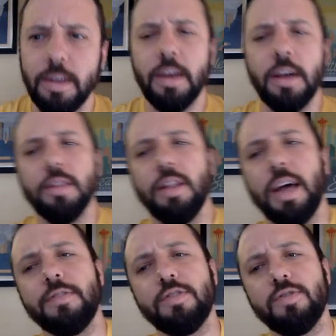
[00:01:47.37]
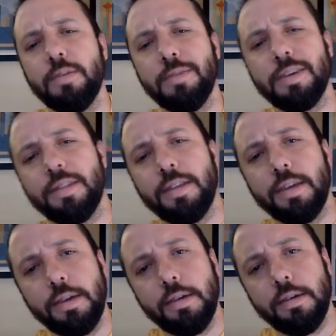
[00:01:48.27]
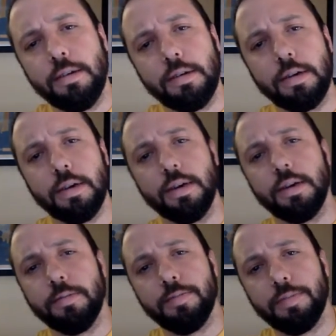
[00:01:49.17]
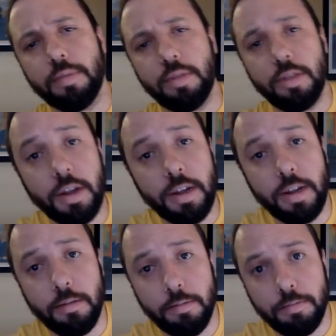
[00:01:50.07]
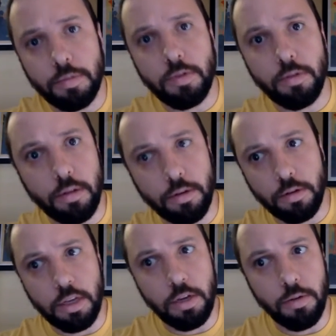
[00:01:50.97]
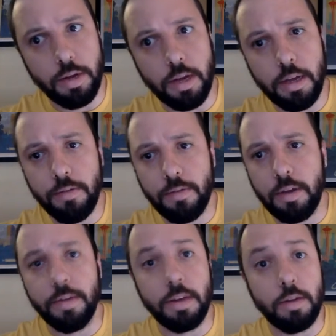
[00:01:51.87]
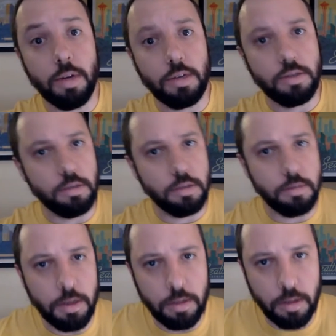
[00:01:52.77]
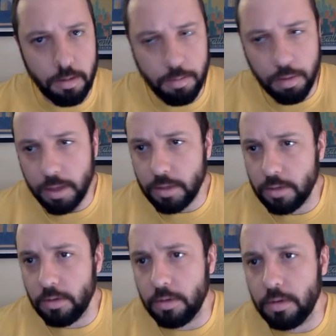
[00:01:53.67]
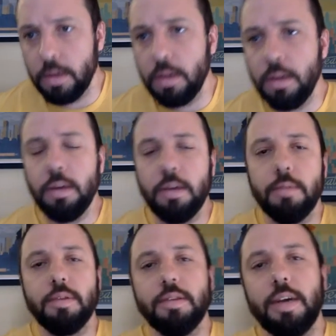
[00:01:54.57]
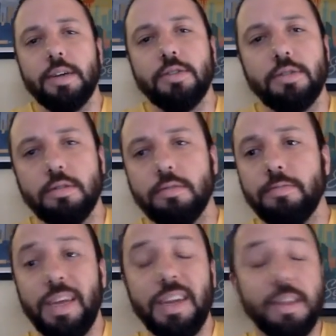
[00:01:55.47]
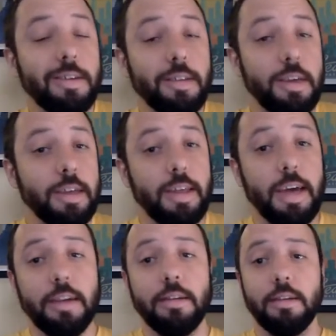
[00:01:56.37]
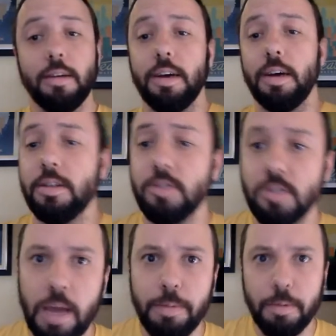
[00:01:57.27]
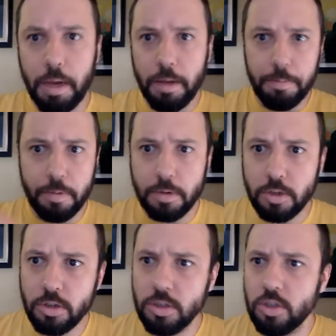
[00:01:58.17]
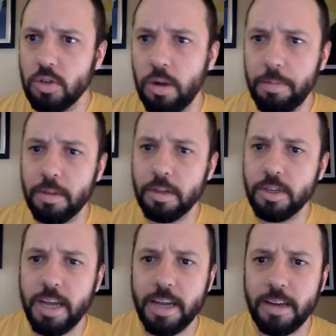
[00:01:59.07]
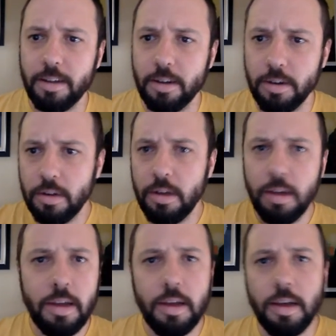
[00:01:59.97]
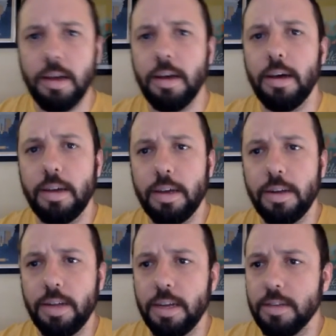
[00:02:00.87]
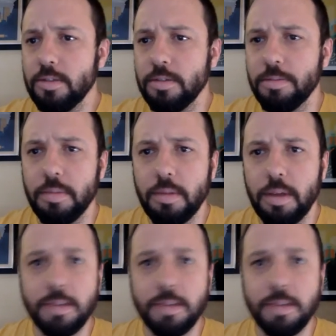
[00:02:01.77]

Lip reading: live streaming thing. Thought I'd do a little Q&A if you have any questions about the MBLEx or massage or anything like that. Just type them up. It should show up in the chat here, and I'll answer them as I